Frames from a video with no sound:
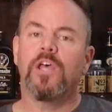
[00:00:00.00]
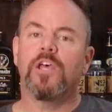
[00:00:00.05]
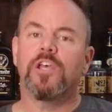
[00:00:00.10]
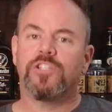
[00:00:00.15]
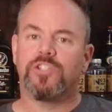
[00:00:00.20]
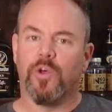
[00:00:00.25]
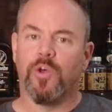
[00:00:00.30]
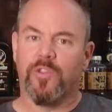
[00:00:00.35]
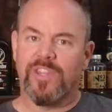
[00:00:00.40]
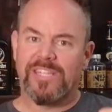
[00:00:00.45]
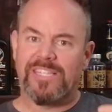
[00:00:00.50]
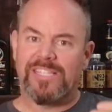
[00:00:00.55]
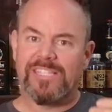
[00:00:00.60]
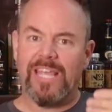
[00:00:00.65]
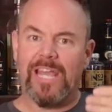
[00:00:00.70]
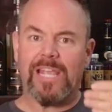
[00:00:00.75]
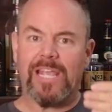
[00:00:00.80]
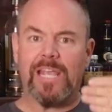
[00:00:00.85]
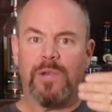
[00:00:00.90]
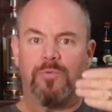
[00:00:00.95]
So the
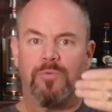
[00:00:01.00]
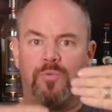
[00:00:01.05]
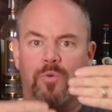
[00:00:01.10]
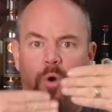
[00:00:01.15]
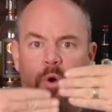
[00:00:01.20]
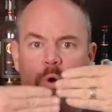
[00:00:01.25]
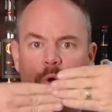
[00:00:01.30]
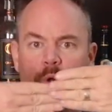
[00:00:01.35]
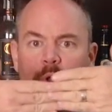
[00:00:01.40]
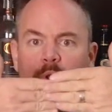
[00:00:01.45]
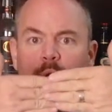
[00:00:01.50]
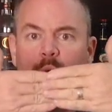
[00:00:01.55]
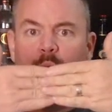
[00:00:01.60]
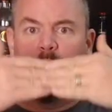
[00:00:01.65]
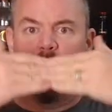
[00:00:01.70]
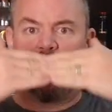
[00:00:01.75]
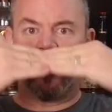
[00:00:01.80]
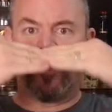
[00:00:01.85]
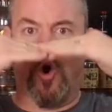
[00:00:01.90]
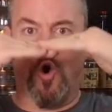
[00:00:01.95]
second roll,
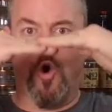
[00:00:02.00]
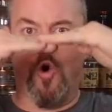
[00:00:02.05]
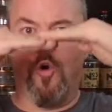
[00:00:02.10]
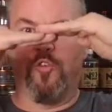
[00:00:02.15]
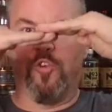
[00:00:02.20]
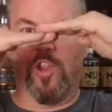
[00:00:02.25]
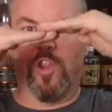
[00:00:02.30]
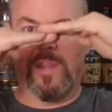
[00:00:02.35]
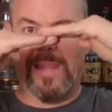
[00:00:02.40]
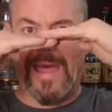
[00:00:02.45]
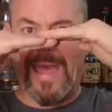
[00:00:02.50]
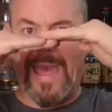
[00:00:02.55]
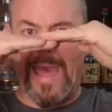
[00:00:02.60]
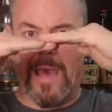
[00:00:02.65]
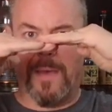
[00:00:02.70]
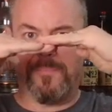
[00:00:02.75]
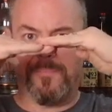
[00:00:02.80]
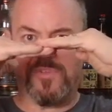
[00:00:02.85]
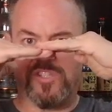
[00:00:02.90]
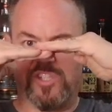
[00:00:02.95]
which
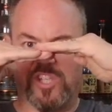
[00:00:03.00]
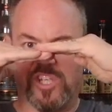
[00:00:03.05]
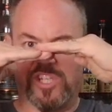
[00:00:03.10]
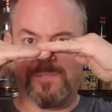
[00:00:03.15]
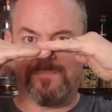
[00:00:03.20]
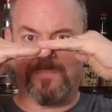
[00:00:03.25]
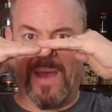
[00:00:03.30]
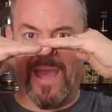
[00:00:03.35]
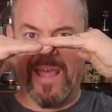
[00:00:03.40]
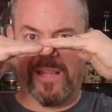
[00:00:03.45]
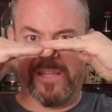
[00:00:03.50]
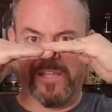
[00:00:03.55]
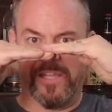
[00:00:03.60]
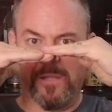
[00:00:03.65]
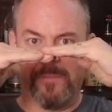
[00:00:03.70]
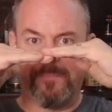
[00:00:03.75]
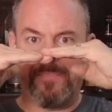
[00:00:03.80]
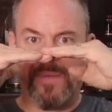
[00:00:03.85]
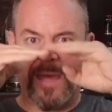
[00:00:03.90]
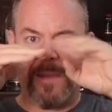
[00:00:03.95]
overlaps just by a
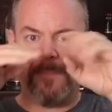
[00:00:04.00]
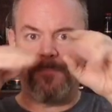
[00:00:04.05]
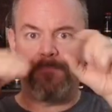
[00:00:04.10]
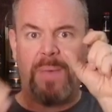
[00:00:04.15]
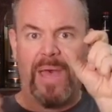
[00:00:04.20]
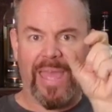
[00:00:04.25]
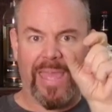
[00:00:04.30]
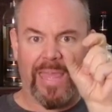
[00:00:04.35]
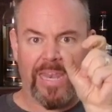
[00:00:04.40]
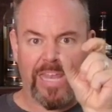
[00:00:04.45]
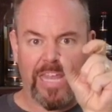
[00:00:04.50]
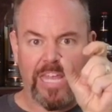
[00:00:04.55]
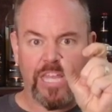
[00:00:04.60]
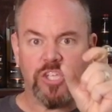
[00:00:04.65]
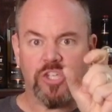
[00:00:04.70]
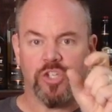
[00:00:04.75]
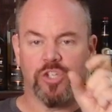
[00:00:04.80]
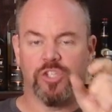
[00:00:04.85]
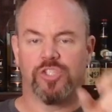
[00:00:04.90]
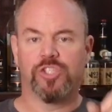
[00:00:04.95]
little bit, by an
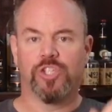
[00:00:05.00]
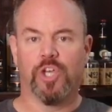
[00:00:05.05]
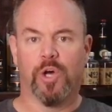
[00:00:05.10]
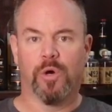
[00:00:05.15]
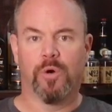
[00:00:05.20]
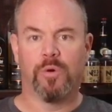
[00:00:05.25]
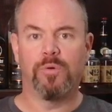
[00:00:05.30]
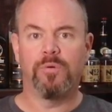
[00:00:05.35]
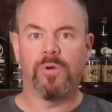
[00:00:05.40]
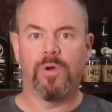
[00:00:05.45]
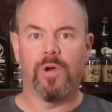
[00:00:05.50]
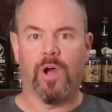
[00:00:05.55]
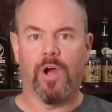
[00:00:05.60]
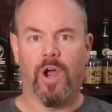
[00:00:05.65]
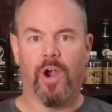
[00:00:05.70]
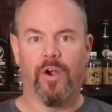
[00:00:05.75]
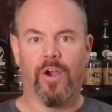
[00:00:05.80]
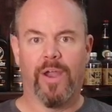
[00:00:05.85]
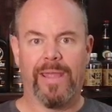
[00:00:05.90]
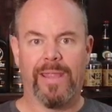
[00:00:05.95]
inch or so,
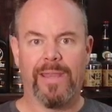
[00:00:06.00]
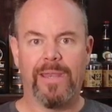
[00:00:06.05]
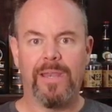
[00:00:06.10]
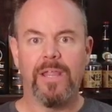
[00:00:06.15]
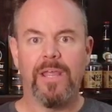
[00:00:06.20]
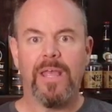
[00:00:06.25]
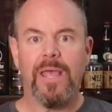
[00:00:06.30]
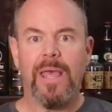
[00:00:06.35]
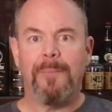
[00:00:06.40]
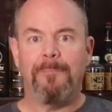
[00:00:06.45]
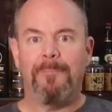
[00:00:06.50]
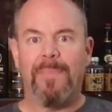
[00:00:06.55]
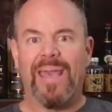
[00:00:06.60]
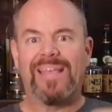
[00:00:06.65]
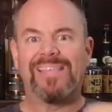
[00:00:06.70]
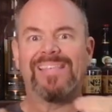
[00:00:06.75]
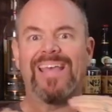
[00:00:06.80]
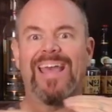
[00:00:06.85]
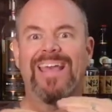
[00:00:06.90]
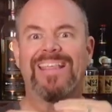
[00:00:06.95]
all right,
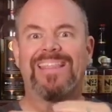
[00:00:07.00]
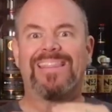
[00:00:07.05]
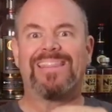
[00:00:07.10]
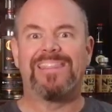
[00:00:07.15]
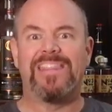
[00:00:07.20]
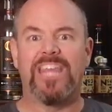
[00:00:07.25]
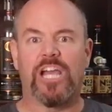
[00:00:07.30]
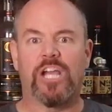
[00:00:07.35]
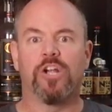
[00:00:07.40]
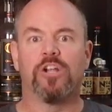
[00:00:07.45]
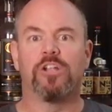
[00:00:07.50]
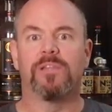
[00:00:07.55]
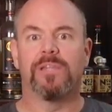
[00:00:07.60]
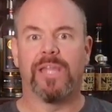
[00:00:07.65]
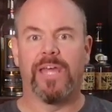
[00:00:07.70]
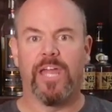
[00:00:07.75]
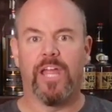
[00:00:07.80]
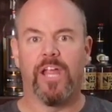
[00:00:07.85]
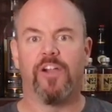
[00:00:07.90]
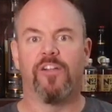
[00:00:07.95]
makes a thicker
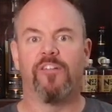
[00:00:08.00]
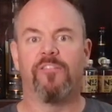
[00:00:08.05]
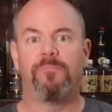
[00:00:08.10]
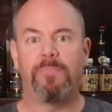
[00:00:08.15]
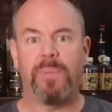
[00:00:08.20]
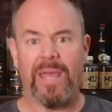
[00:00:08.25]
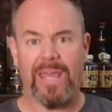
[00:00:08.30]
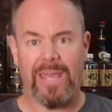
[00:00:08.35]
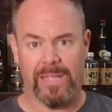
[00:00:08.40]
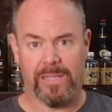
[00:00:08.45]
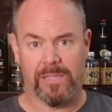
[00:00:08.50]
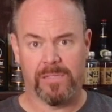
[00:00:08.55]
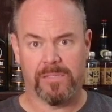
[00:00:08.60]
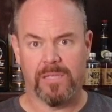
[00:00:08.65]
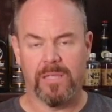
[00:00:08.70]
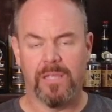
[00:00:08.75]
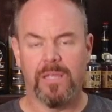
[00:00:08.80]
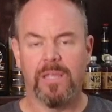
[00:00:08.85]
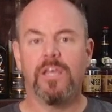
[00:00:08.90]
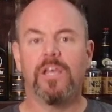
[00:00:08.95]
layer of paint.